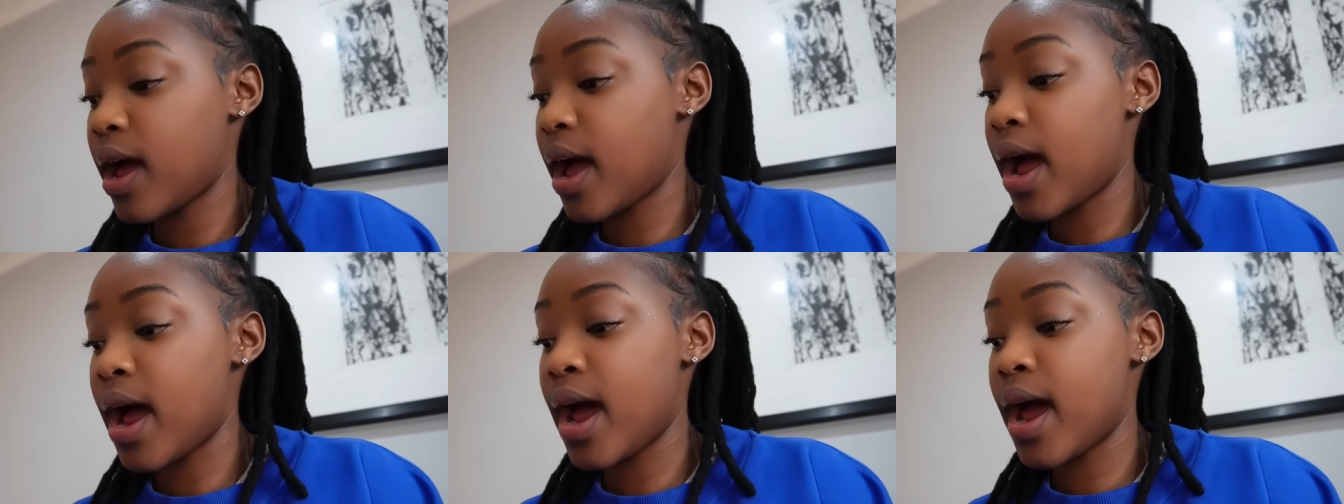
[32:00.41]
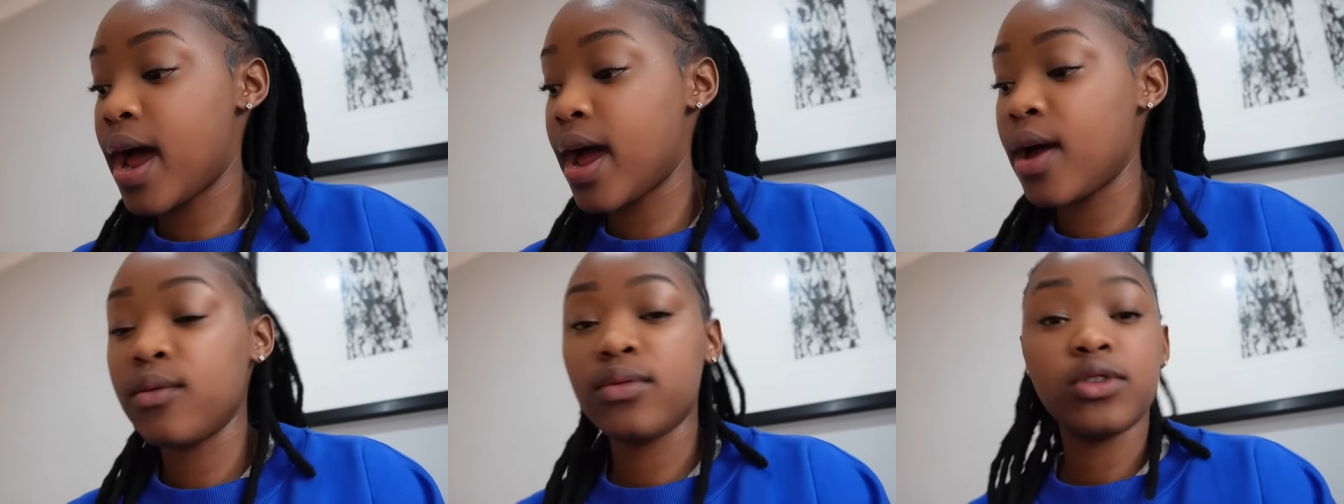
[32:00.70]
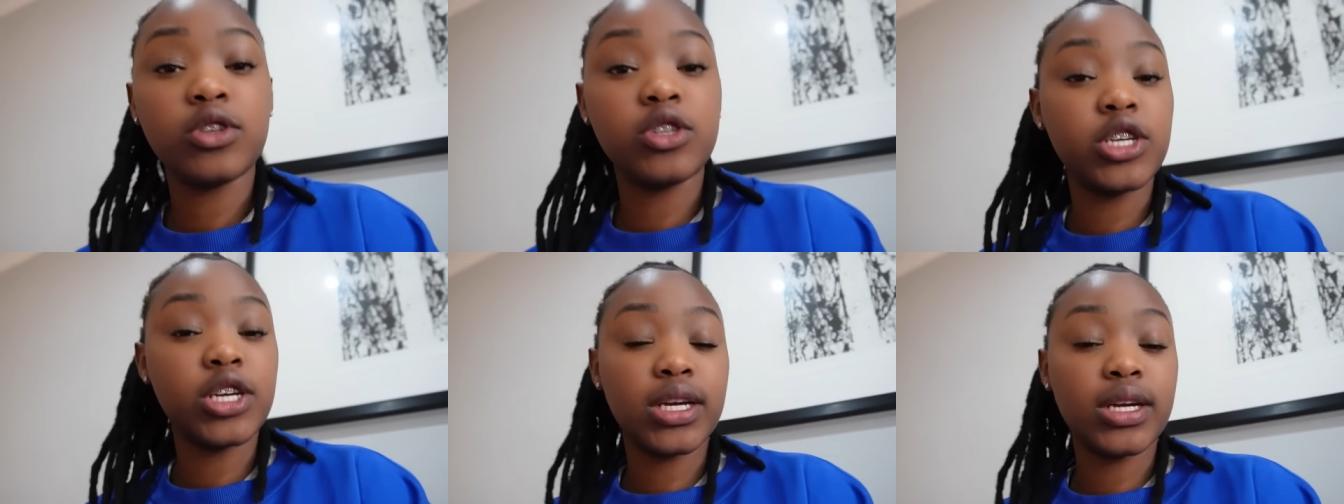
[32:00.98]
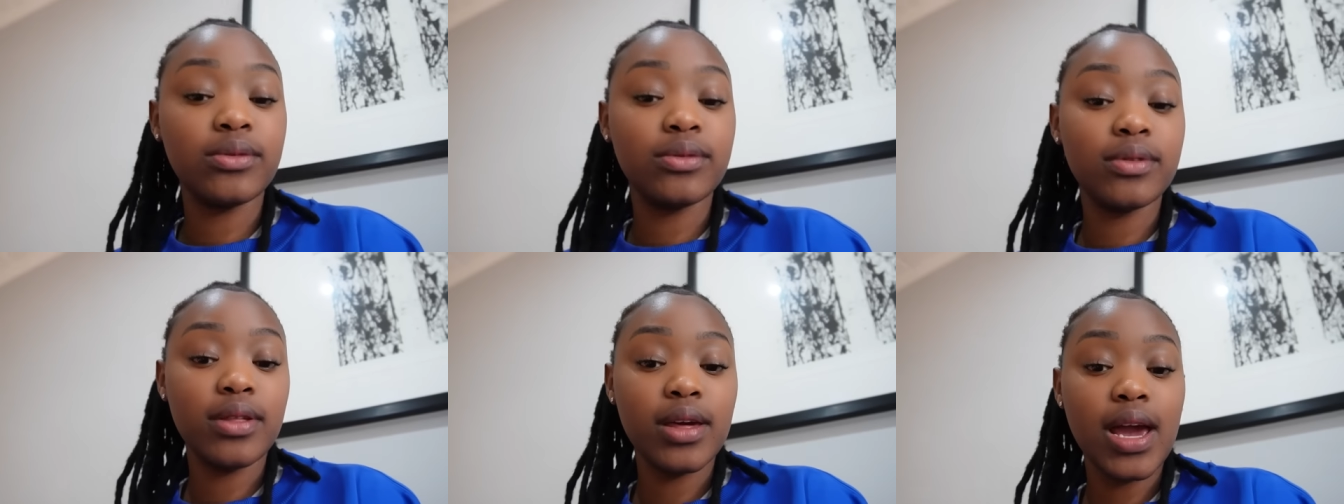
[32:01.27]
I will
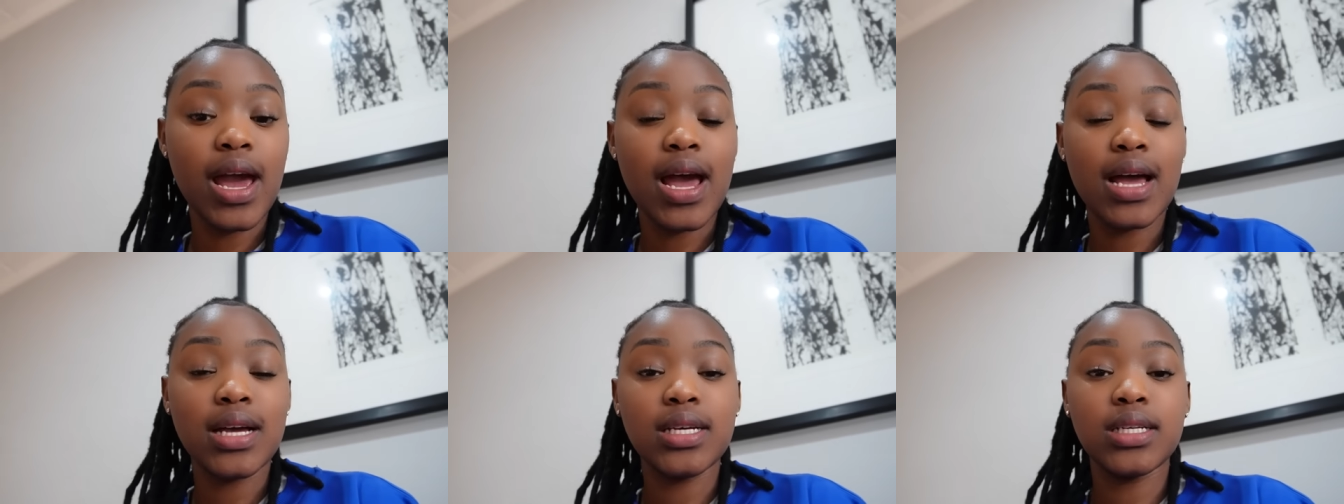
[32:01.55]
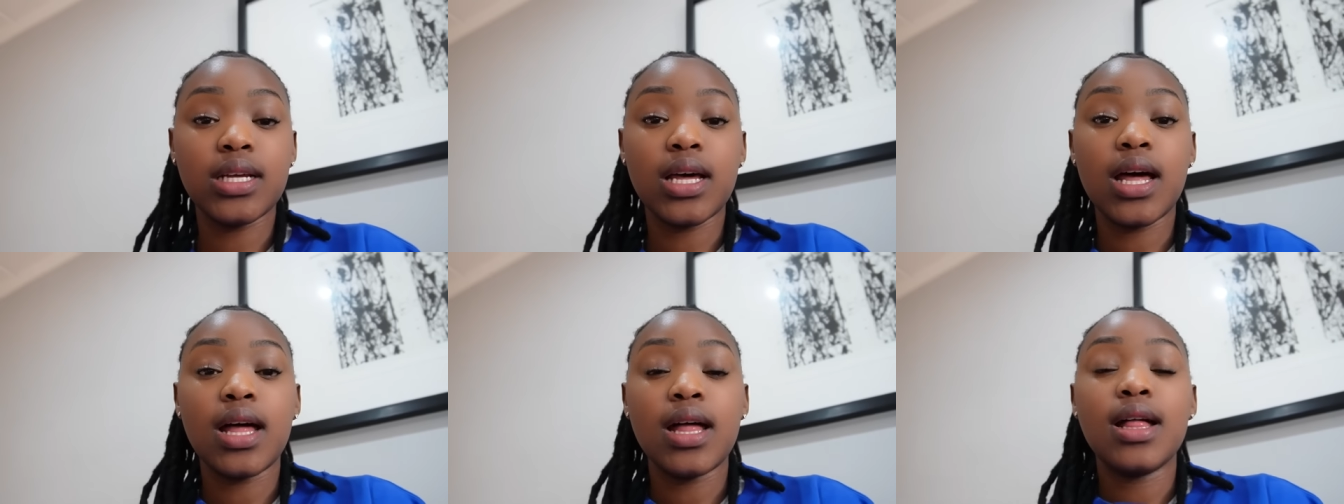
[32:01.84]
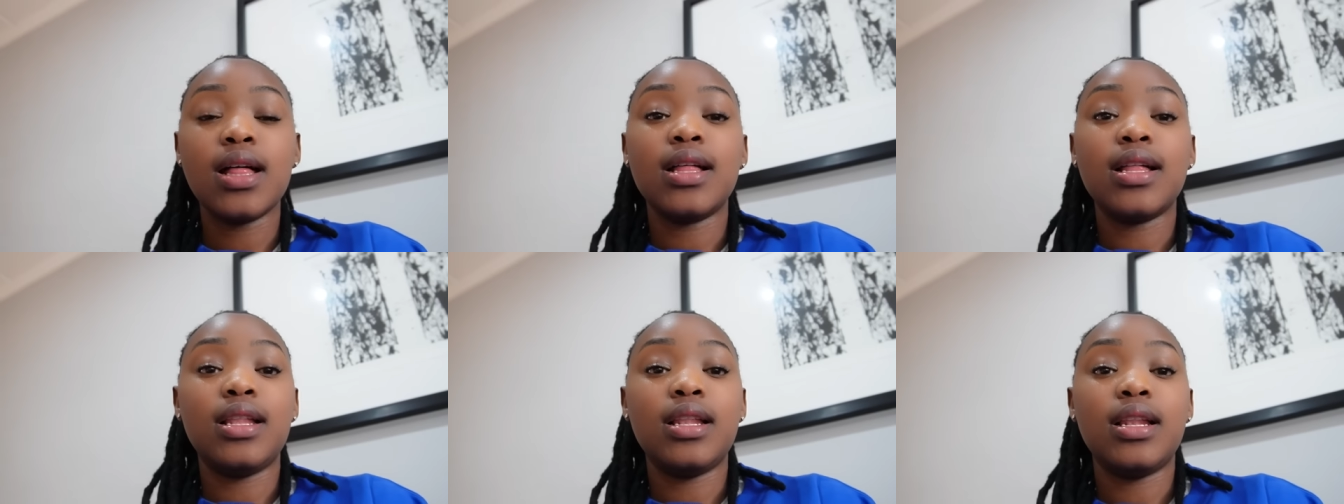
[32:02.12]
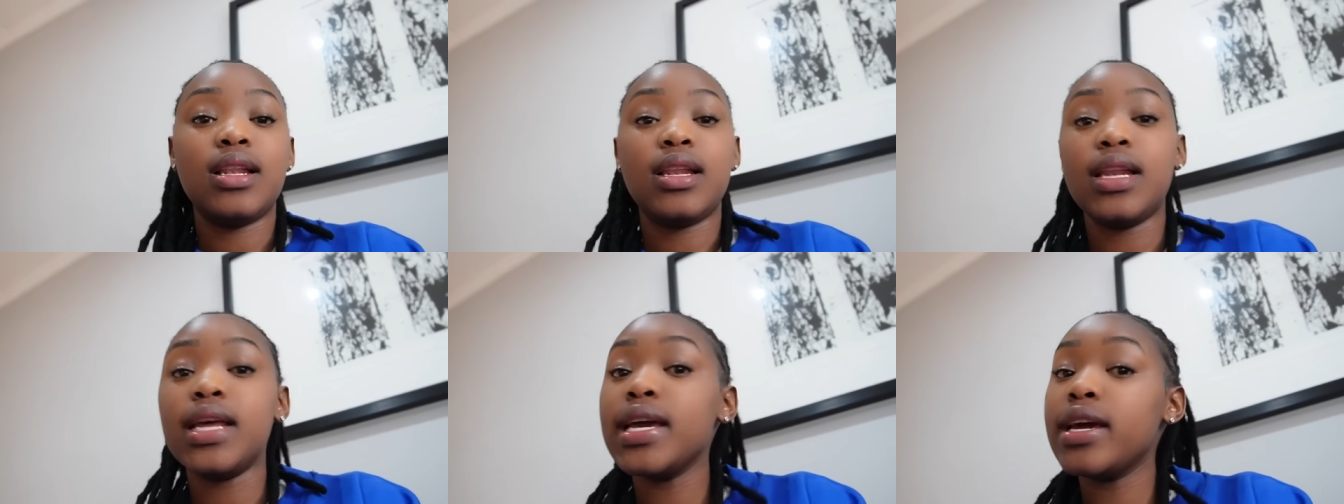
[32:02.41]
check in with you guys
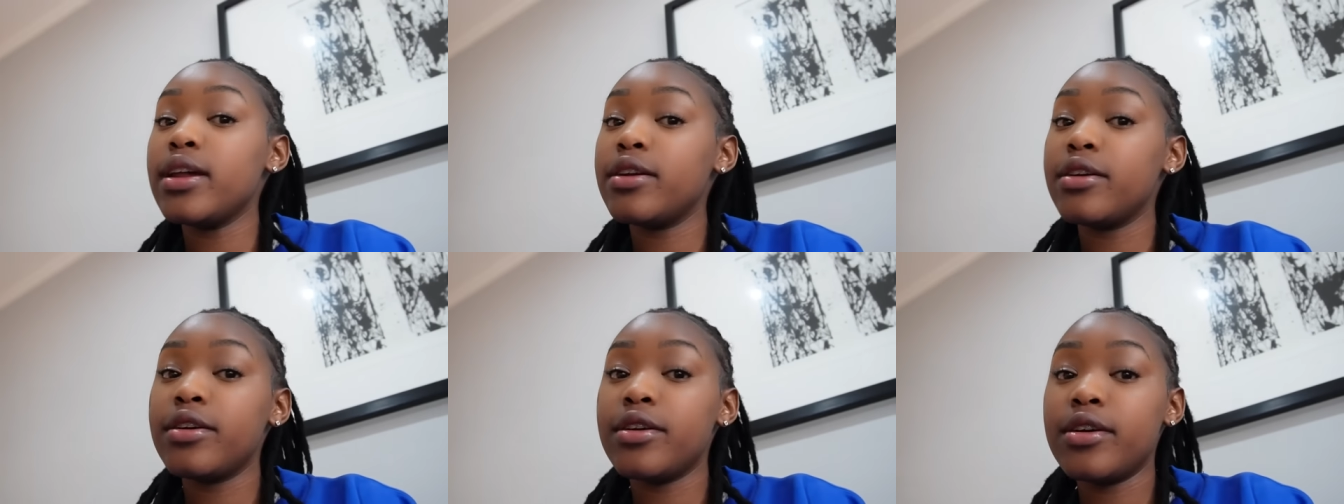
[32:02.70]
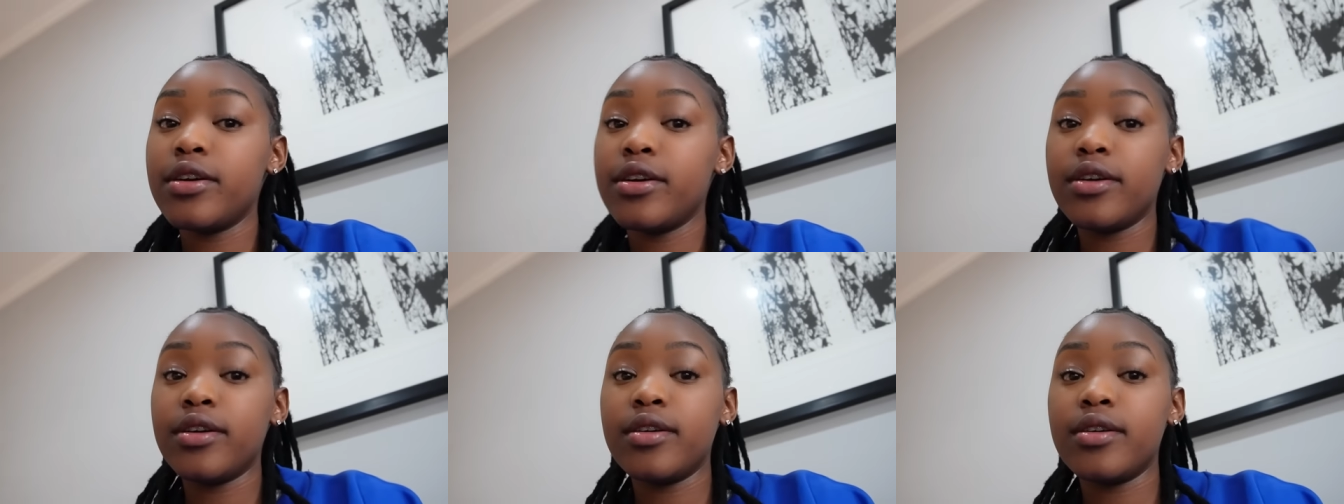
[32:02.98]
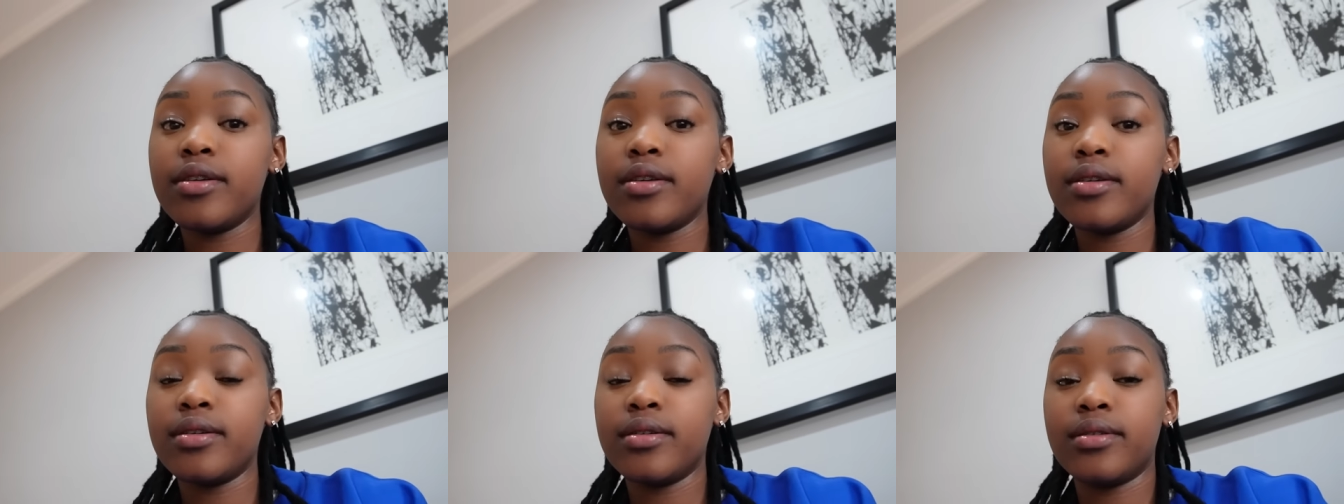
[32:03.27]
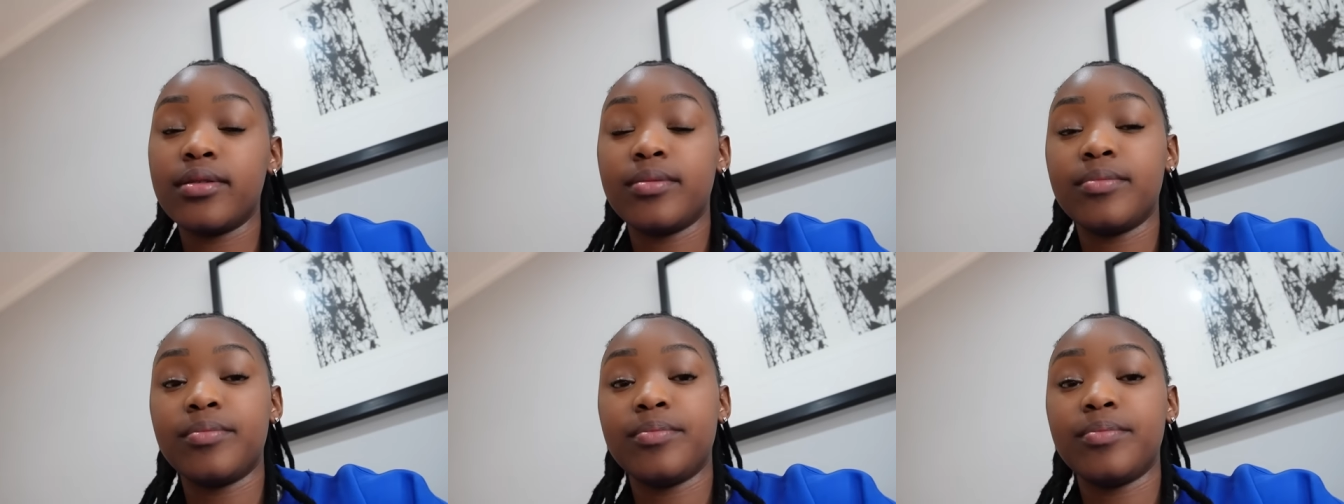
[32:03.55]
later